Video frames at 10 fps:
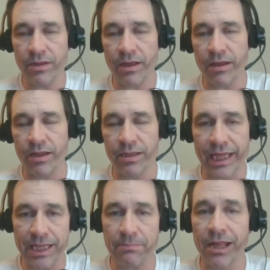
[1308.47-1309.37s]
uh,
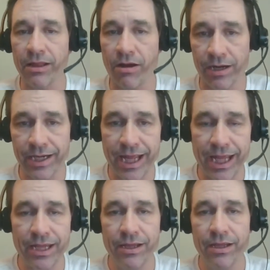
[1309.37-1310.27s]
Lady Pella
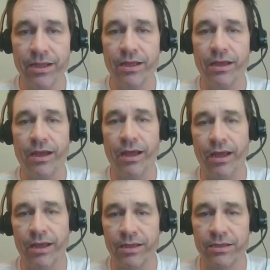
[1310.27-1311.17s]
Ardinay
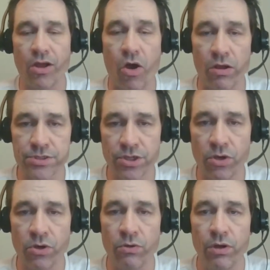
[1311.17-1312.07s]
uh,
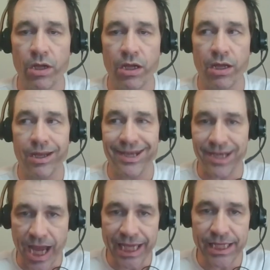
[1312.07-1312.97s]
also
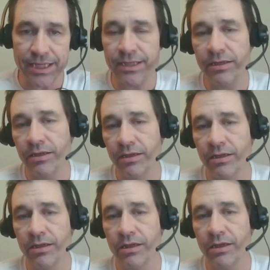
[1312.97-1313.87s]
knighted
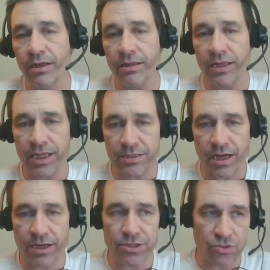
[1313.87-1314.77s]
the
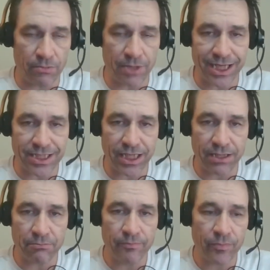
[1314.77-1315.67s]
entire Storm Knight
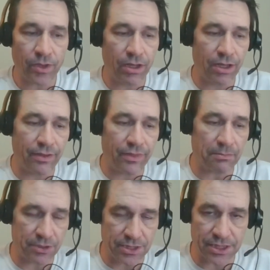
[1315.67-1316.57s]
team uh,
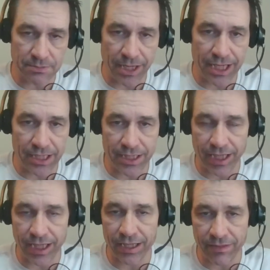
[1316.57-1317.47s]
that participated
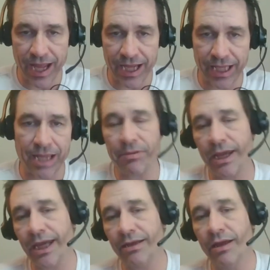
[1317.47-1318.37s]
in that
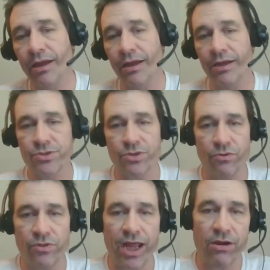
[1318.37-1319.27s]
campaign.
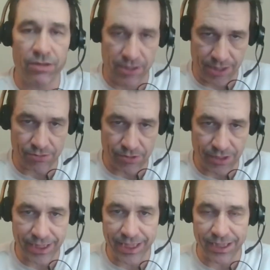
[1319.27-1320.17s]
So they are
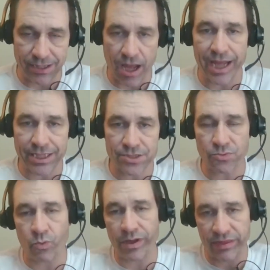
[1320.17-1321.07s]
literally knights
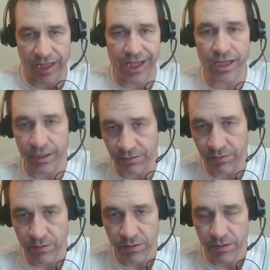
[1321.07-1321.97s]
within
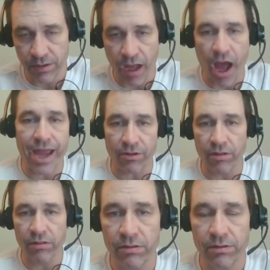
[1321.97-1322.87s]
Aysle.
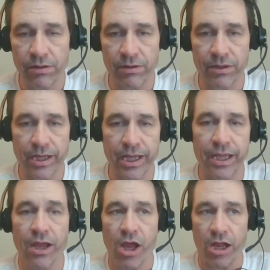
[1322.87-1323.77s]

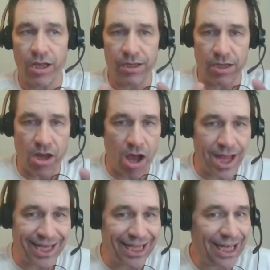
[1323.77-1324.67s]
Okay,
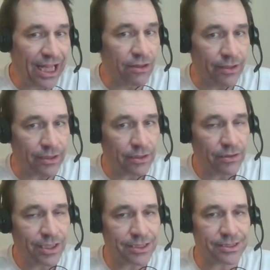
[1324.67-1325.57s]
not in England
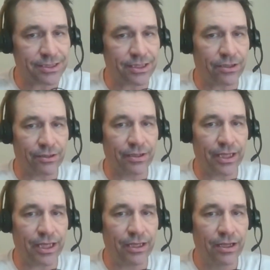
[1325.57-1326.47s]

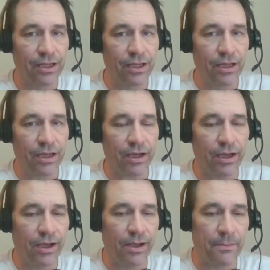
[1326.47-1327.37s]
necessarily,
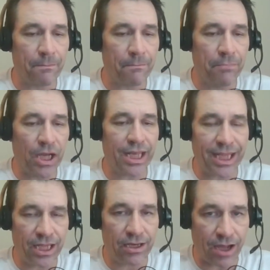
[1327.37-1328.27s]
um, but
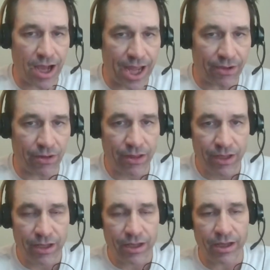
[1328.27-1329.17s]
in Aysle.
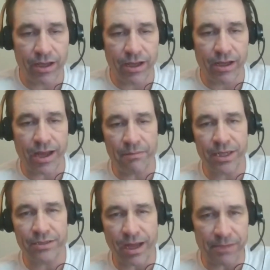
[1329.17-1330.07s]
Uh, I'm
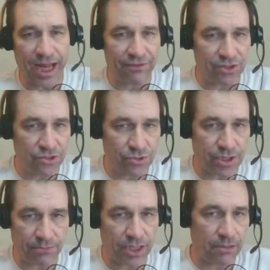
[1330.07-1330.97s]
gonna I'm gonna have to do
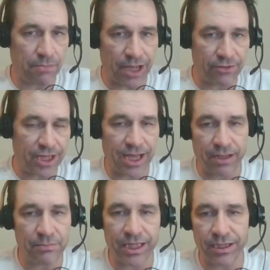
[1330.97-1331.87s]
something about
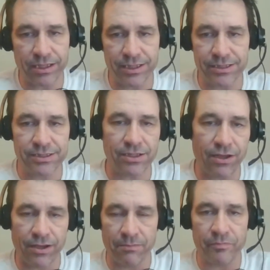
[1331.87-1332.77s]
that because
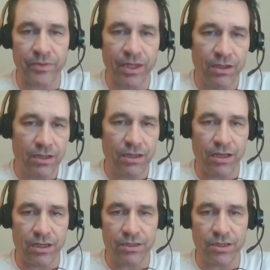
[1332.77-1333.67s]
um,
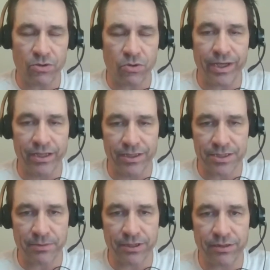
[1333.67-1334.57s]
uh, you know Queen
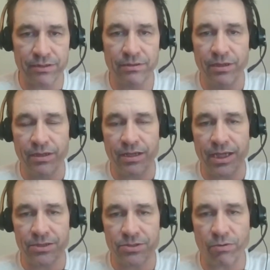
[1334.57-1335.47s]
Elizabeth
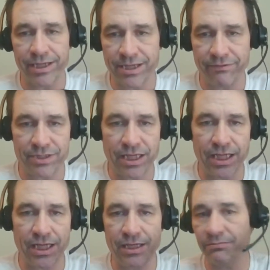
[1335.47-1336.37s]
in
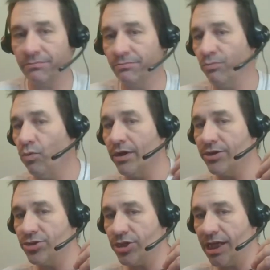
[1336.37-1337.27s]
2017.
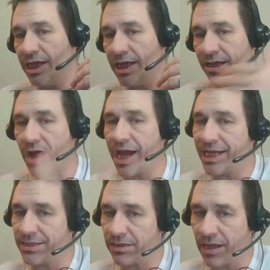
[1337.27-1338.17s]
Would she
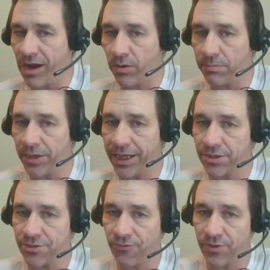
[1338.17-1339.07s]
knight our
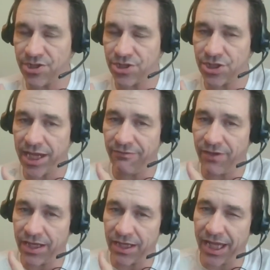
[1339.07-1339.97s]
players for
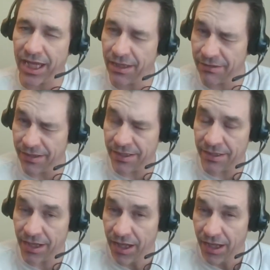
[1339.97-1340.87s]
saving
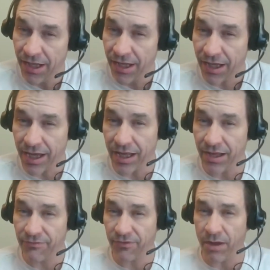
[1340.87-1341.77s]
England
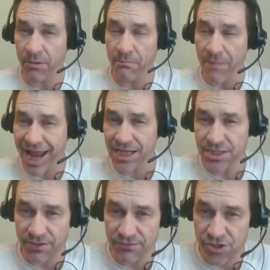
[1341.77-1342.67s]
uh, from a
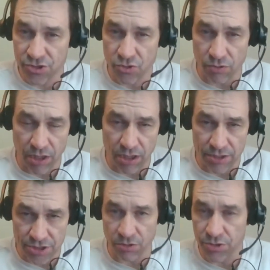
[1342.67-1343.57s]
massive uh,
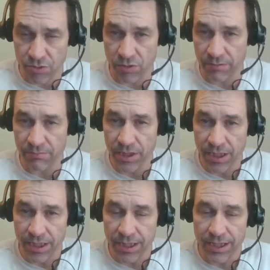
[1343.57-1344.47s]
snowstorm
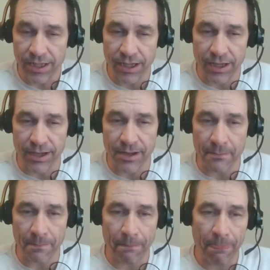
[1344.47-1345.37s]
um,